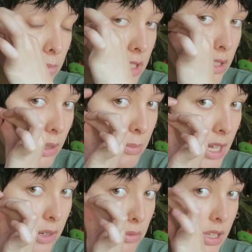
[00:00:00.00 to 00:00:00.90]
just gonna
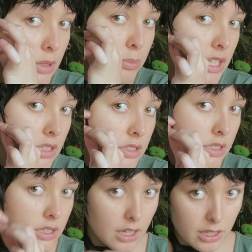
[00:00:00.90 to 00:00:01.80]
make it really
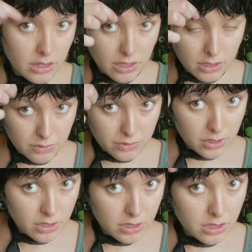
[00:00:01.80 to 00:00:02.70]
piecey. I love
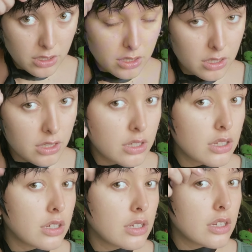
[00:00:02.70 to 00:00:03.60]

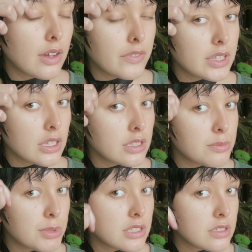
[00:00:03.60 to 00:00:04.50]
having these
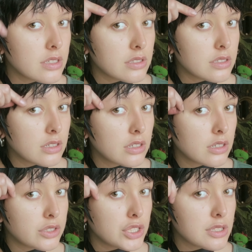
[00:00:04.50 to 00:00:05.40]
pieces
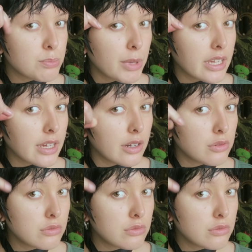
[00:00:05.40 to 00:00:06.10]
just spike out.